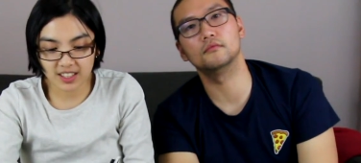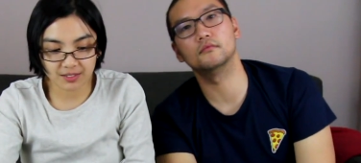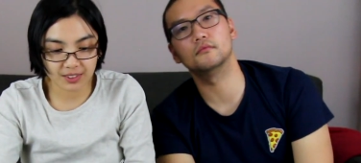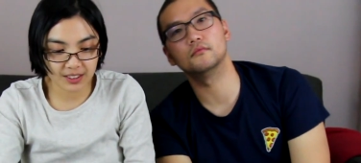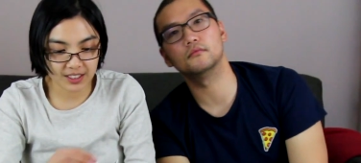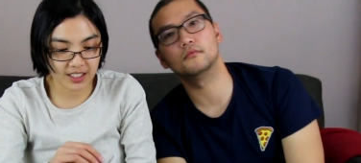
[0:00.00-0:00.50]
Speaker 1: let's
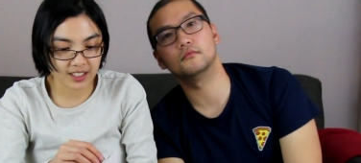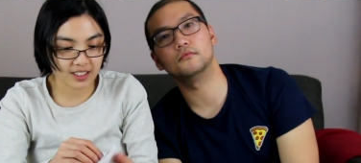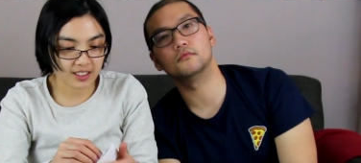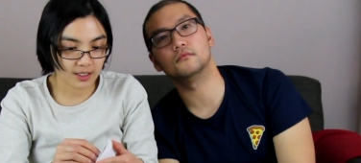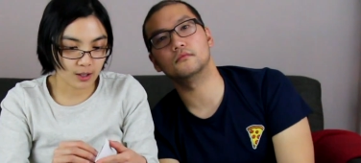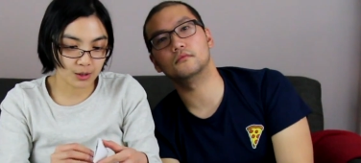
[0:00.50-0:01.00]
have a look
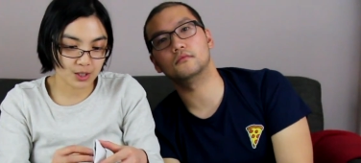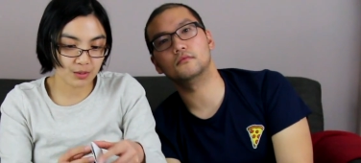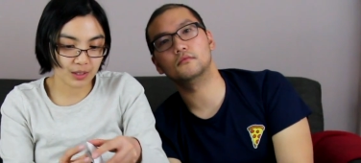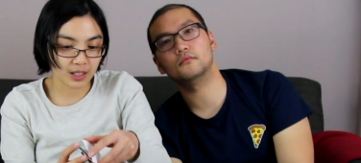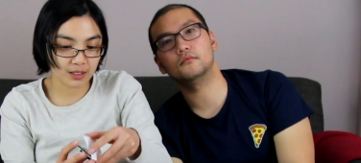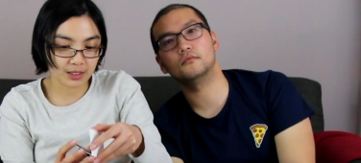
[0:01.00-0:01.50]
here. Oh, it's
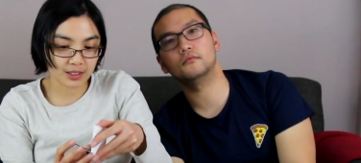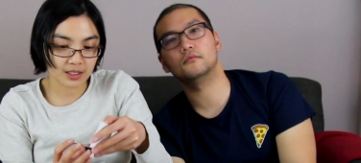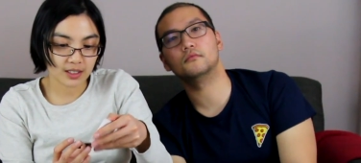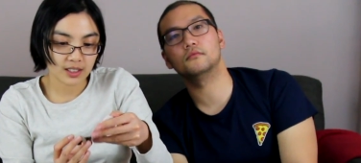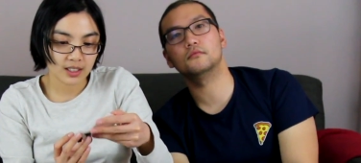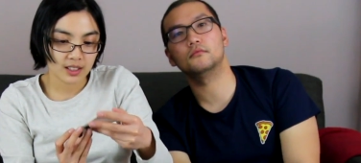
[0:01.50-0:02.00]
even covered.
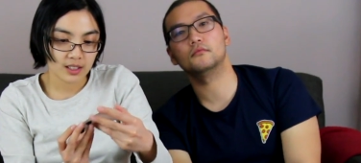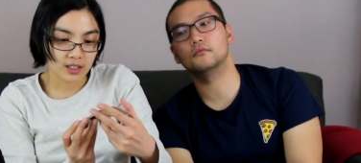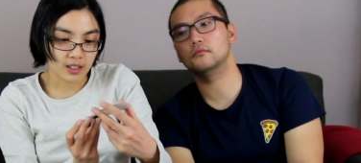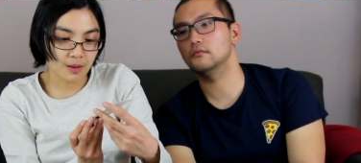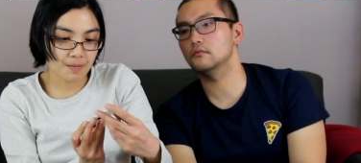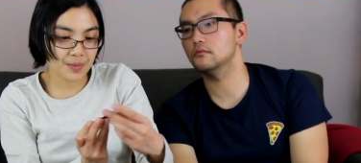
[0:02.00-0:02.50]

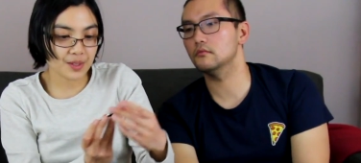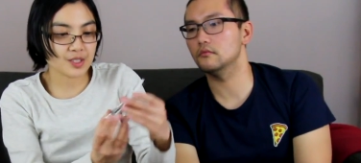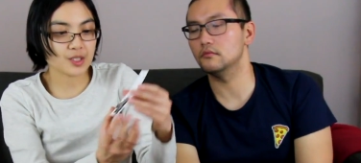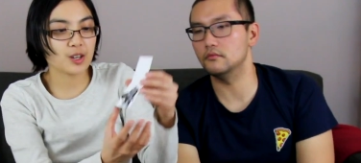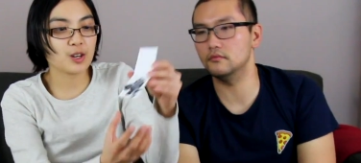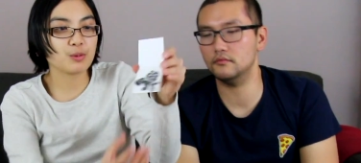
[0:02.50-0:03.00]
Oh,
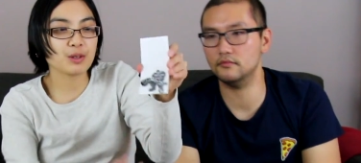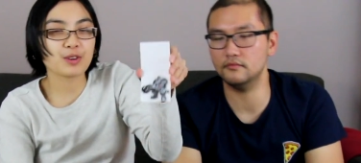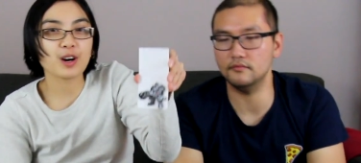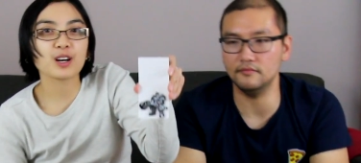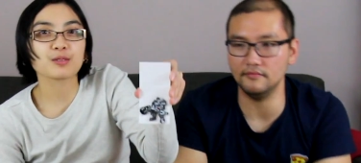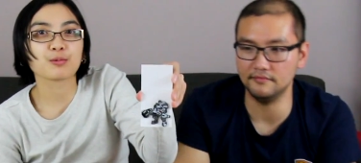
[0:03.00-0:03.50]
so we've
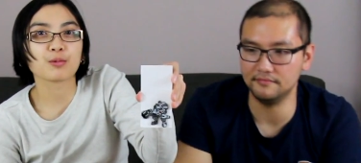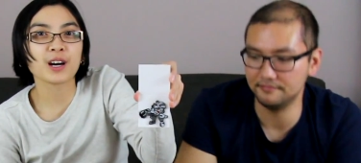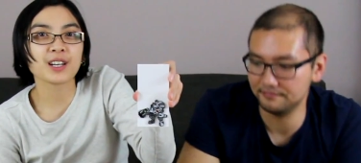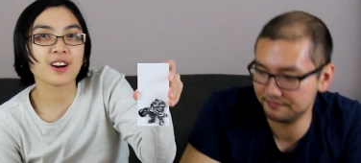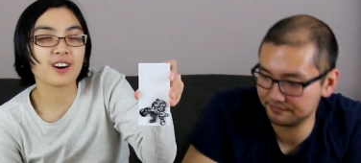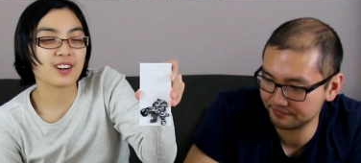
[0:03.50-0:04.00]
got
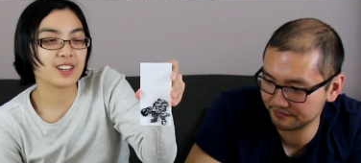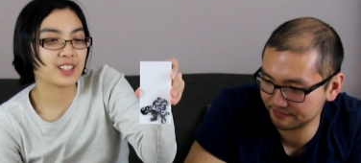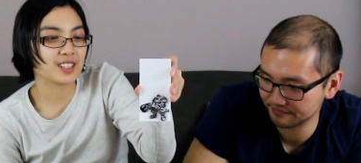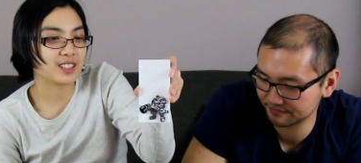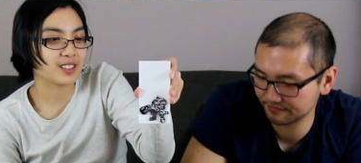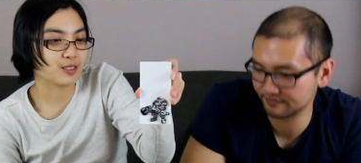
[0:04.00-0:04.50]

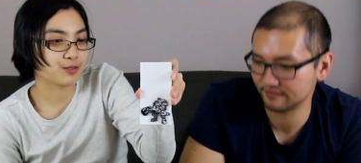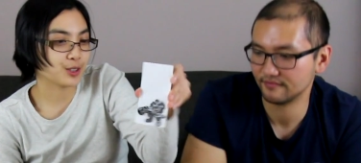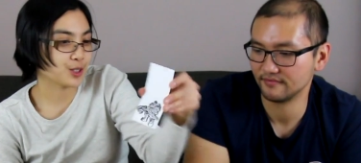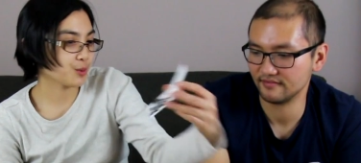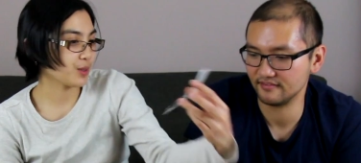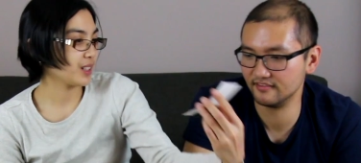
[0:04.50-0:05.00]
Reinhardt, our
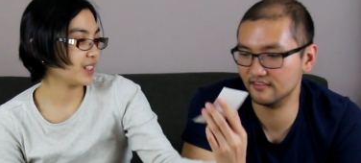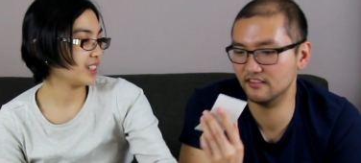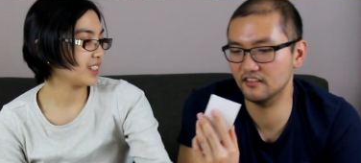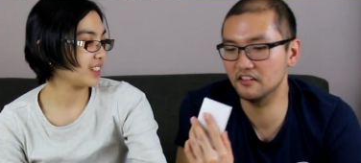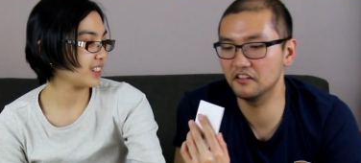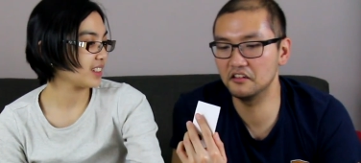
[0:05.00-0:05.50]
first one.
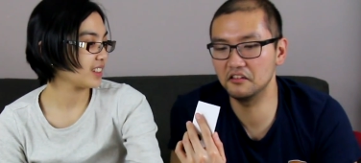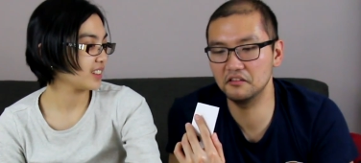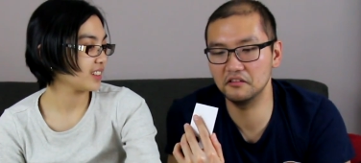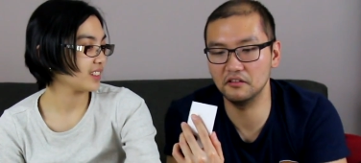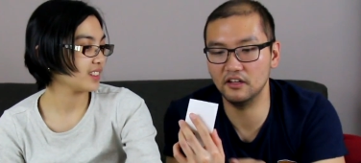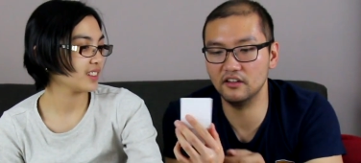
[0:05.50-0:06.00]

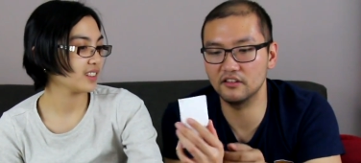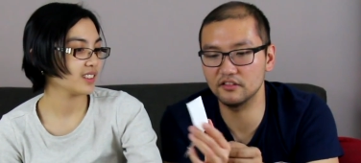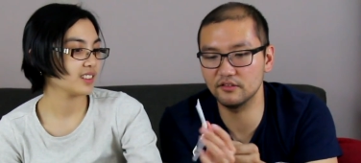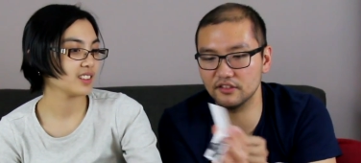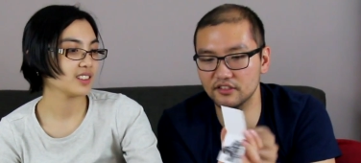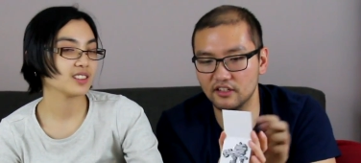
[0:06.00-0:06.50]
Speaker 2: Wow,
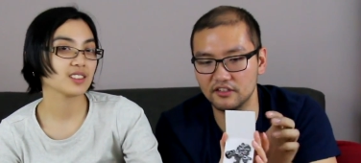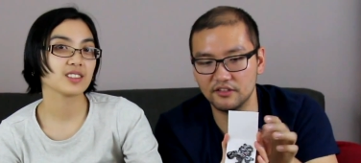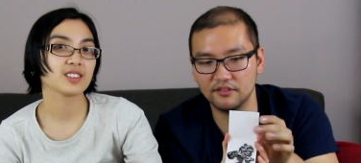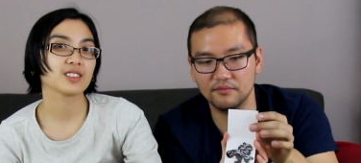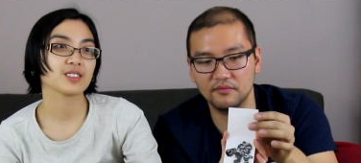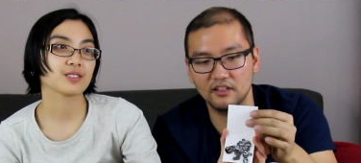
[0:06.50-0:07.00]
so
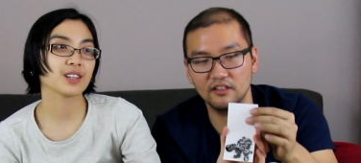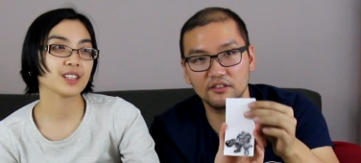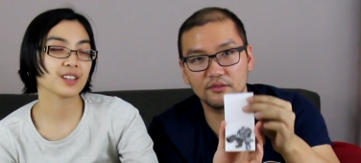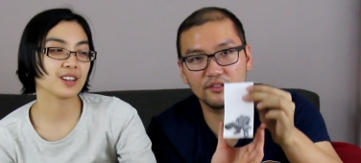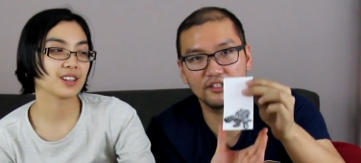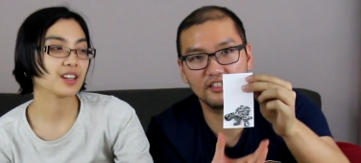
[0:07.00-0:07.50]

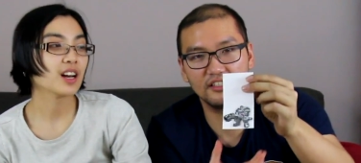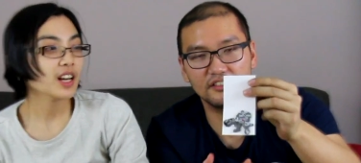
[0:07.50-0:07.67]
Reinhardt.